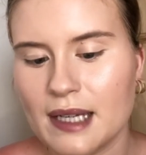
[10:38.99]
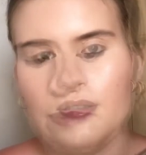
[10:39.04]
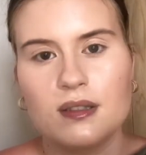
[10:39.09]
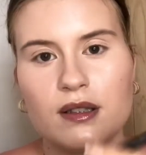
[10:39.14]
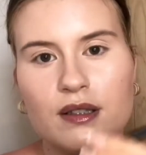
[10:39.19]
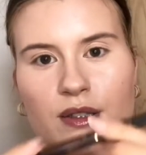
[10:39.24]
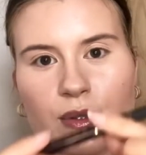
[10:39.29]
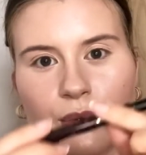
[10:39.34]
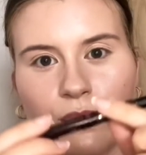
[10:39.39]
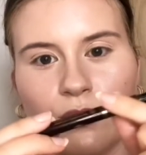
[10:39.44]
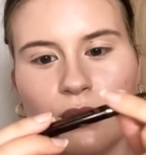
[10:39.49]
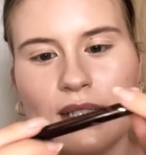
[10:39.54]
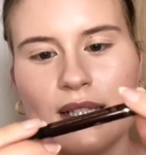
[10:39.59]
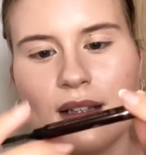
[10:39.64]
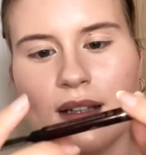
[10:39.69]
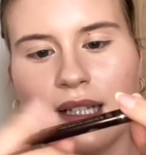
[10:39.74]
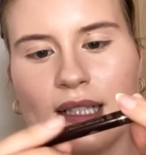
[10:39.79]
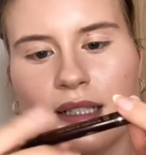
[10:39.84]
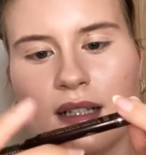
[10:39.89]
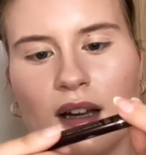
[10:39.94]
So I always like
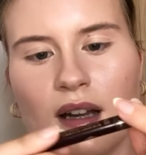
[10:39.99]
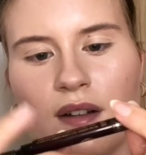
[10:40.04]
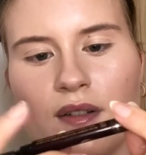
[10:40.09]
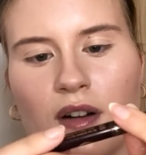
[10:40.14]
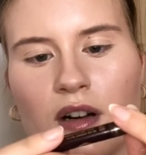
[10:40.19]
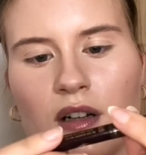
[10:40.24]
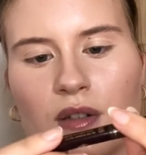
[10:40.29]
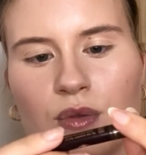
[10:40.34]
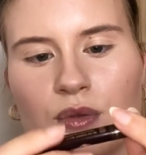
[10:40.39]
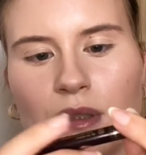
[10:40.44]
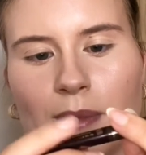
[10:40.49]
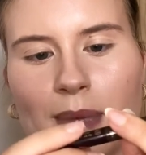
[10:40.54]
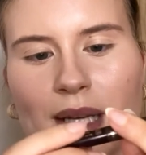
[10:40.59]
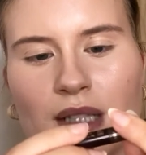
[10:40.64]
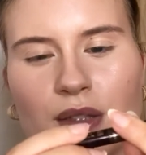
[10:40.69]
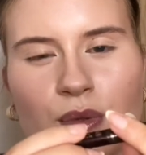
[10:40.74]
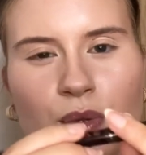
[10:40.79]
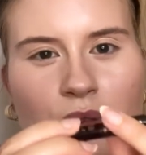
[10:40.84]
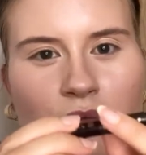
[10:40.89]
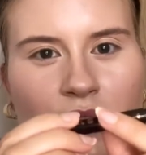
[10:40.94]
to kind of hold the pencil
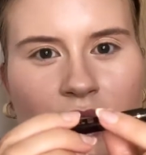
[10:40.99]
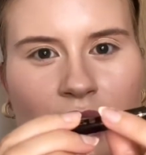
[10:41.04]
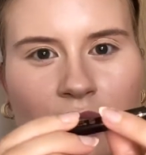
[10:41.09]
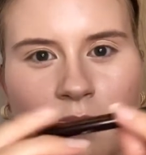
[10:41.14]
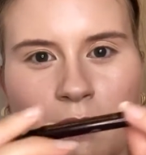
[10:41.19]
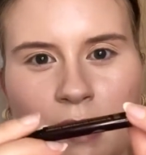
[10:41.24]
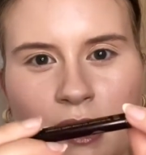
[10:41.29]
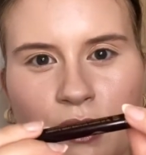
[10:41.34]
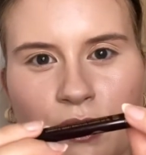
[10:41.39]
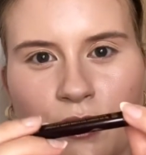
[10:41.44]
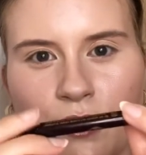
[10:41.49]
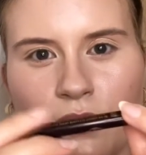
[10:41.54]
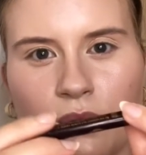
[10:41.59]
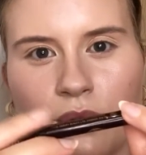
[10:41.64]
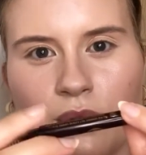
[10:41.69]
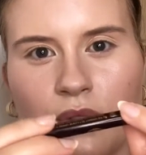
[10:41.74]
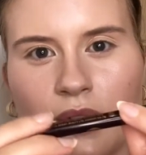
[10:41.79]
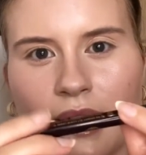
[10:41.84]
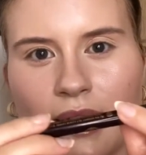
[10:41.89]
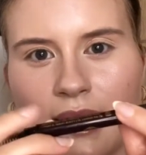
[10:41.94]
even in the middle or
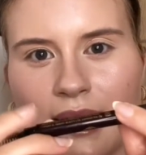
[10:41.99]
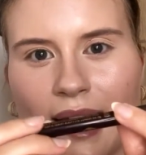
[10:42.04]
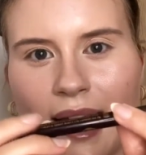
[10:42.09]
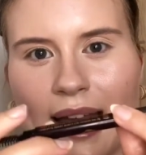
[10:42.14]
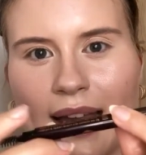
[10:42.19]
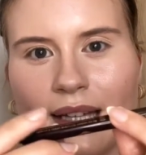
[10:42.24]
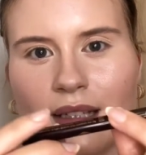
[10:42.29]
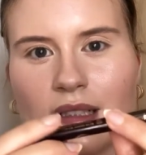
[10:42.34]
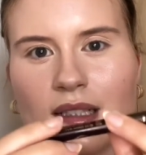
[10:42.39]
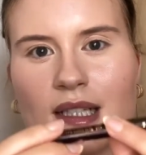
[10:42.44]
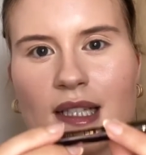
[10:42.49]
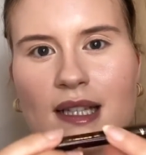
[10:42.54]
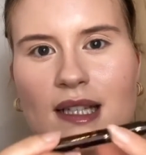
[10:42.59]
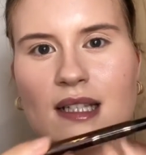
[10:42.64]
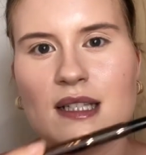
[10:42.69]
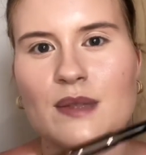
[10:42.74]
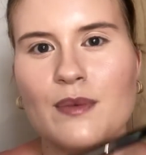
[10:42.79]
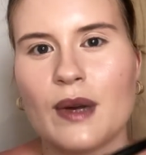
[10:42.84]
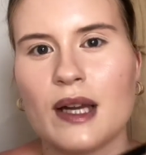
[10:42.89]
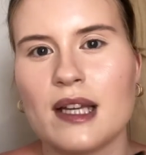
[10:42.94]
near the end. This
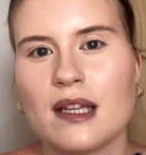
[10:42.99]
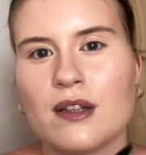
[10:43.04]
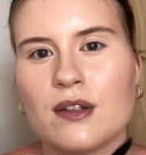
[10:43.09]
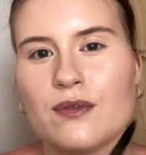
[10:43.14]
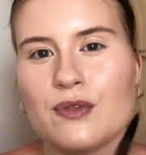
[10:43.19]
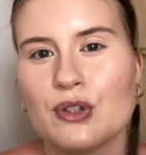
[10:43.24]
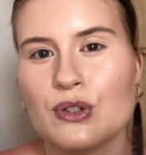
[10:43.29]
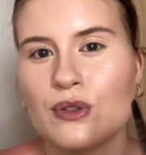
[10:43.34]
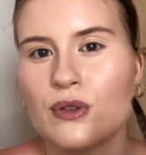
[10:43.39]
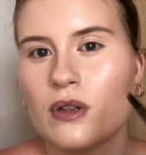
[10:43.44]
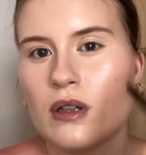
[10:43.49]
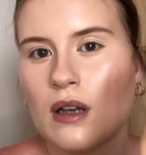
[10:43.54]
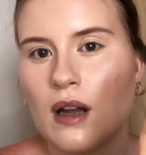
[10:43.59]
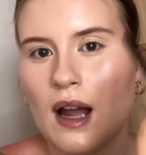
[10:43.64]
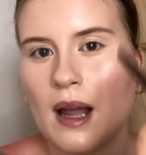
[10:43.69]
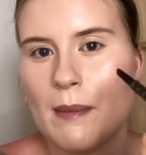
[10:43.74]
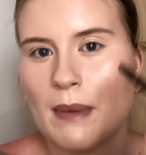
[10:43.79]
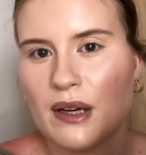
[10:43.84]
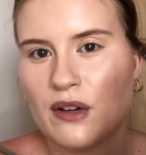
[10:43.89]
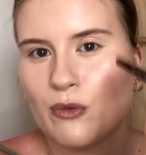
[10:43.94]
way you've just got a light
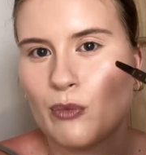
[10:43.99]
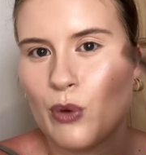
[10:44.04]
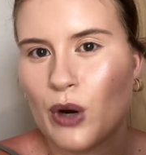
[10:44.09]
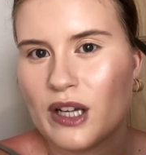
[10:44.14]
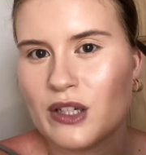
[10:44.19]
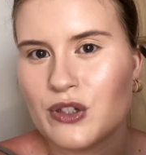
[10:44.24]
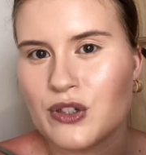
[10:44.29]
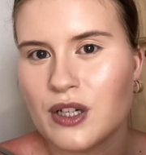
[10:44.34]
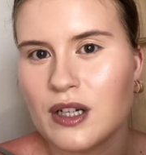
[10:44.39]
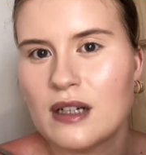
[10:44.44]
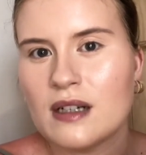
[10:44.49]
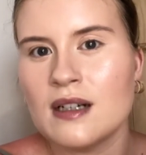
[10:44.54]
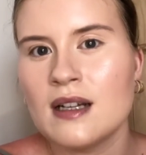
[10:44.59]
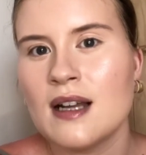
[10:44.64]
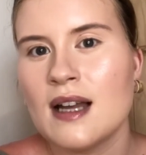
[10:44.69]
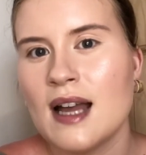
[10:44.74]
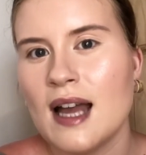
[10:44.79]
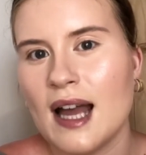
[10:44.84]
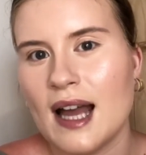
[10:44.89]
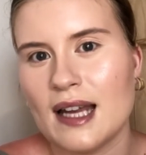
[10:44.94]
amount of pressure
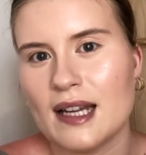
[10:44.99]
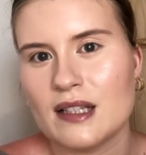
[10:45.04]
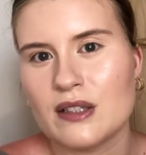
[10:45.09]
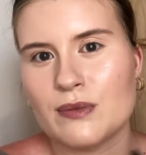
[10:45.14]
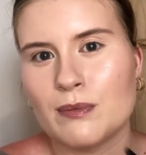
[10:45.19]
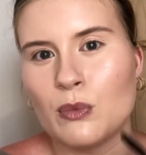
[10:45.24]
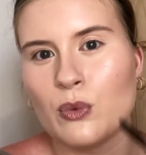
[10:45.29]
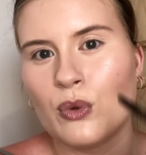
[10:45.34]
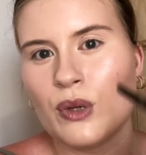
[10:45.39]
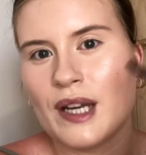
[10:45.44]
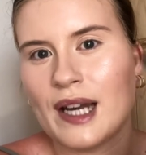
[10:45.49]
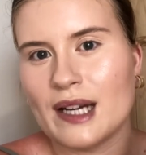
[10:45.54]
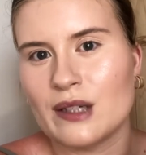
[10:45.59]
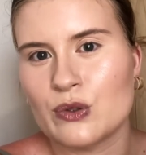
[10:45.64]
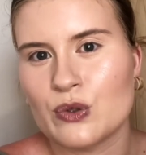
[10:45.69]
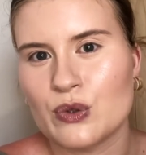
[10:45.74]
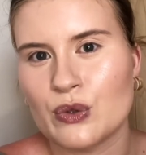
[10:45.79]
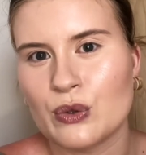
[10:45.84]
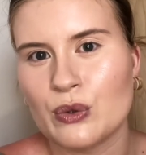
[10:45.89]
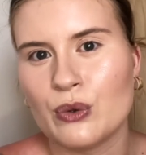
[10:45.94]
and it's more
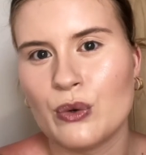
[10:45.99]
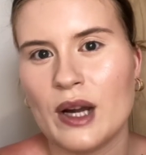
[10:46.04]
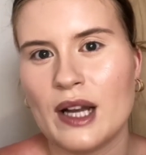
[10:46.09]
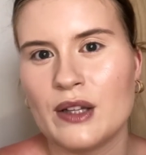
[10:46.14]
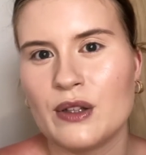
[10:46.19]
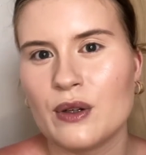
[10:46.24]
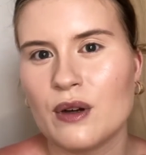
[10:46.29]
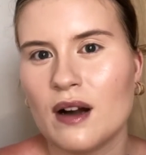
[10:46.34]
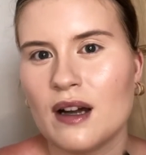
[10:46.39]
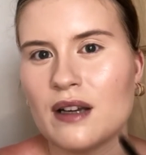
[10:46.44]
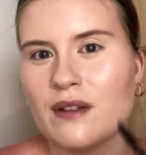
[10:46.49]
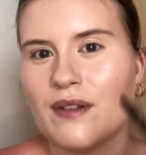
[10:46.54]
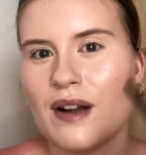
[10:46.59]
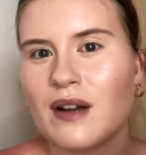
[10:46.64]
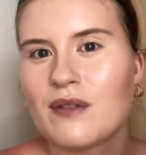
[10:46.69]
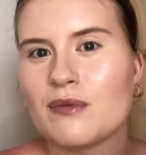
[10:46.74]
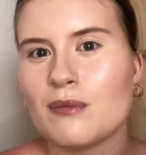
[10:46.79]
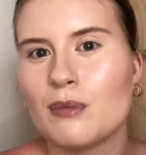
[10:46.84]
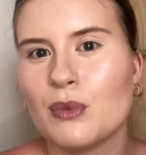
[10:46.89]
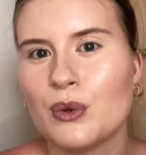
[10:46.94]
natural, and you kind of have
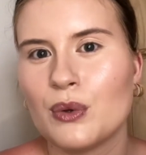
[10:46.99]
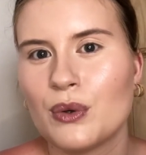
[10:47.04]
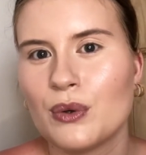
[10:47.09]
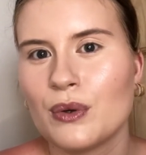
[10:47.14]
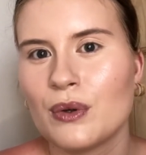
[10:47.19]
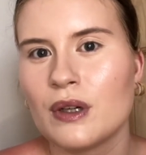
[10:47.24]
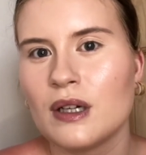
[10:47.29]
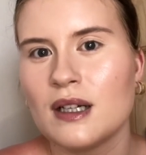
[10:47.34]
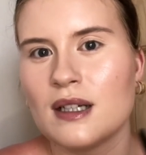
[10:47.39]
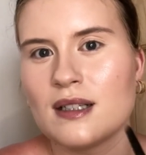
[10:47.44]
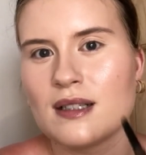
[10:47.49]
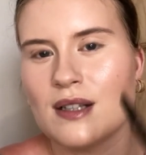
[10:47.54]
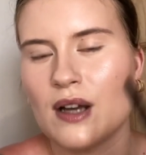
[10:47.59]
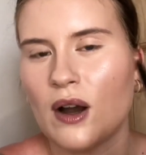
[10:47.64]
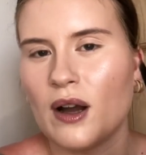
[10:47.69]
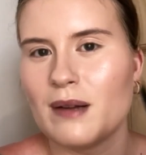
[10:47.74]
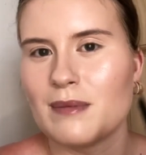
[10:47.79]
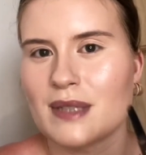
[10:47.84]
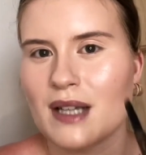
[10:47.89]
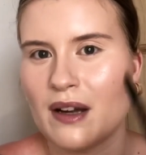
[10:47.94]
more time
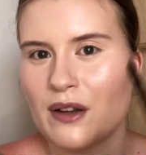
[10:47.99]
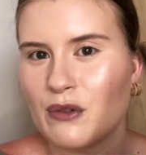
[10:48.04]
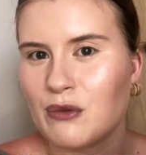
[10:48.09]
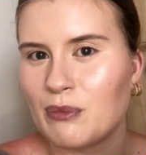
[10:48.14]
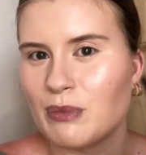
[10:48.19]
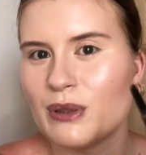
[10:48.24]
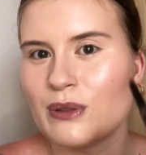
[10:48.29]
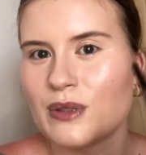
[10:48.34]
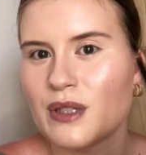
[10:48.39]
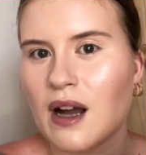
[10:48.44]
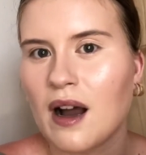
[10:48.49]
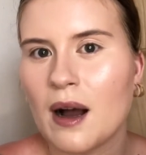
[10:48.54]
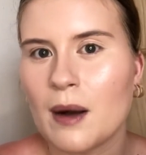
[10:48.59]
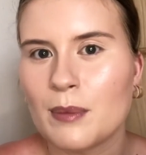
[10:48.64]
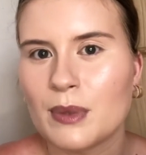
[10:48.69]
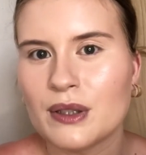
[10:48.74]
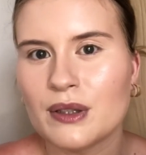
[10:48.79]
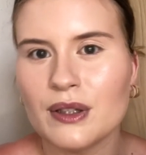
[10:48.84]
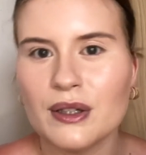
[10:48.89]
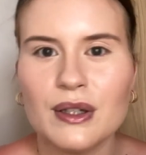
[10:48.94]
to kind of build up a
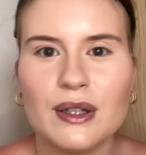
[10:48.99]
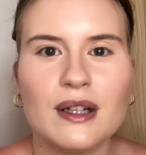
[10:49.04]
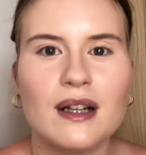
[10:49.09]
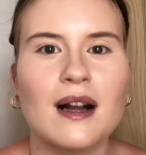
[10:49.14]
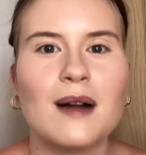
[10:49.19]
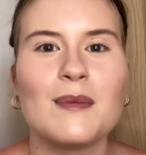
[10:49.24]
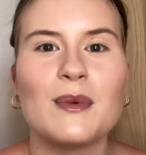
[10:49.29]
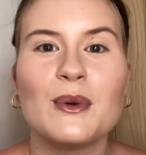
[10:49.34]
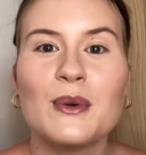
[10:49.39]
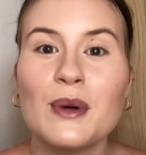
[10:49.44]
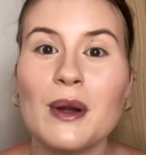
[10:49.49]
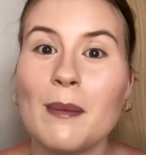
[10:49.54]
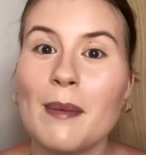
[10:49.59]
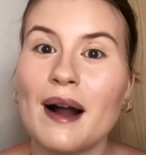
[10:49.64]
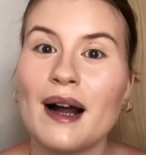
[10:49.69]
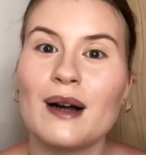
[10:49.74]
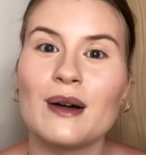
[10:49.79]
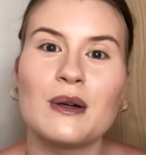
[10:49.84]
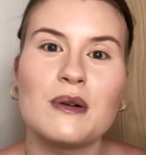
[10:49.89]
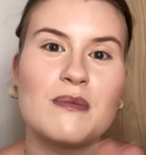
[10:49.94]
look. I'm all
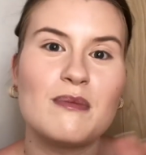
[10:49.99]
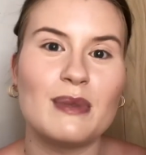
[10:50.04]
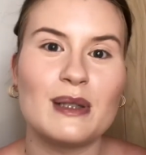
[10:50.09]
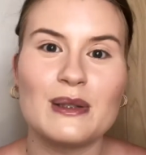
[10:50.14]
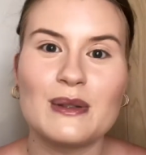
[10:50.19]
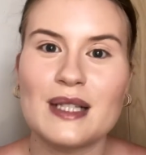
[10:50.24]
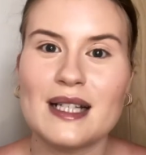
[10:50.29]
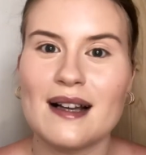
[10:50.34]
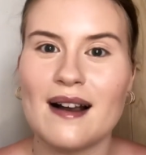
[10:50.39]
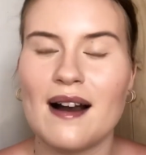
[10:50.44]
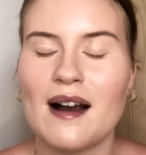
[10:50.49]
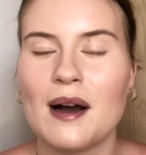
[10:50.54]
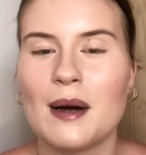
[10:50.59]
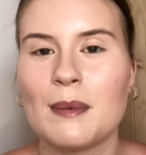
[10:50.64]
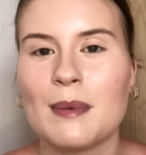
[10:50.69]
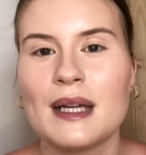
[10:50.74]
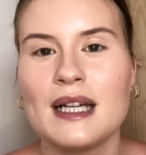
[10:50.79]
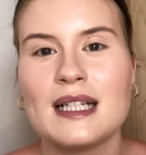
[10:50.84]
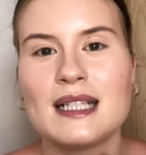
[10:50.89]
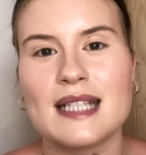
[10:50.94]
about building up,
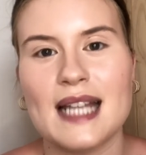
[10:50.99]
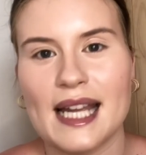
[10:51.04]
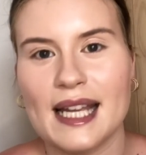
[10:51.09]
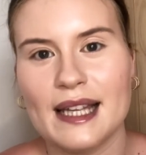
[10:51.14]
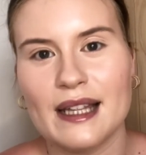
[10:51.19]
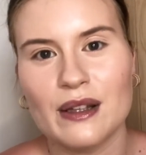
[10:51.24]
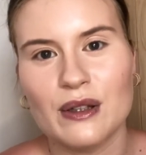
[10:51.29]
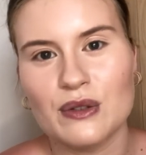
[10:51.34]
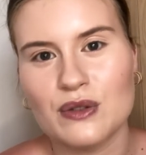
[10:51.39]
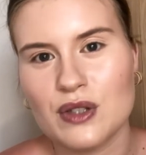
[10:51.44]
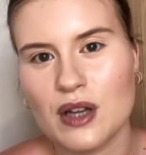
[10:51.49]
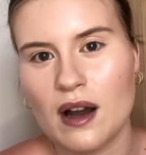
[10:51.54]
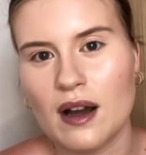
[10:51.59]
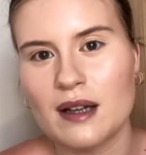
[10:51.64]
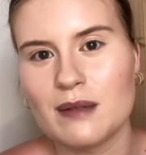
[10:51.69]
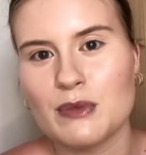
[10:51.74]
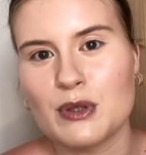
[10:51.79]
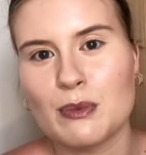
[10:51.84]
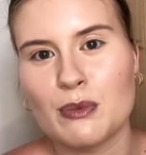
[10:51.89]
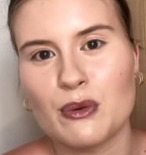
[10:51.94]
taking your time
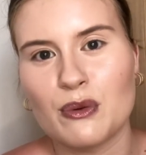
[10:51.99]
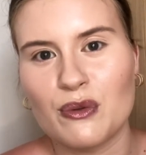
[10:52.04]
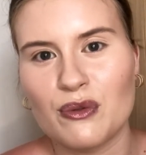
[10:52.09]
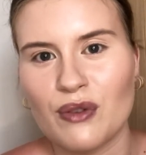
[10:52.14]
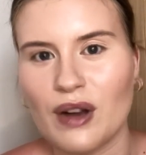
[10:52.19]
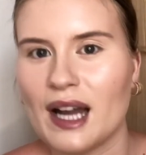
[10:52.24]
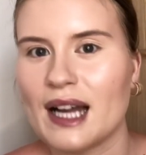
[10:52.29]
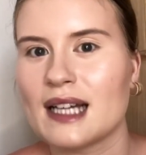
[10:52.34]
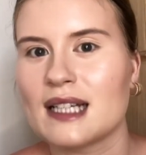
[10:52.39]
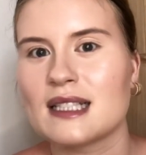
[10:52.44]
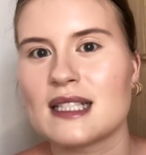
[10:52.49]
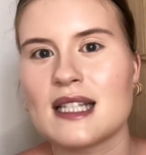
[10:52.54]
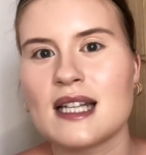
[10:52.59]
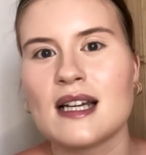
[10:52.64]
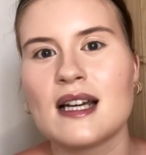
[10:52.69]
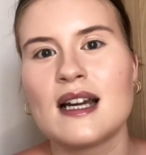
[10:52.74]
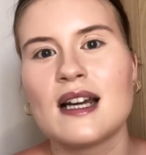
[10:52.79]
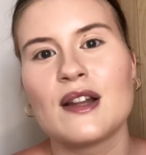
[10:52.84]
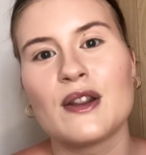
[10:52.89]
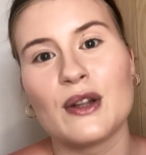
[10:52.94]
to perfect
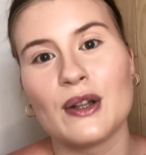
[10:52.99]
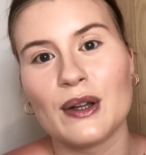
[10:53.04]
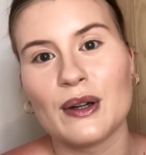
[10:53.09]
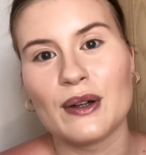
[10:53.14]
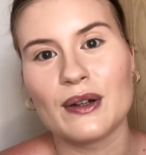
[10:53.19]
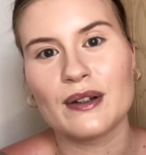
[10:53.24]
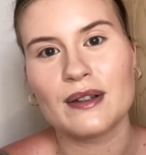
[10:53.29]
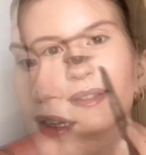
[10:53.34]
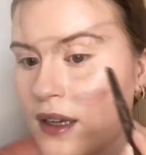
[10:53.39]
the look.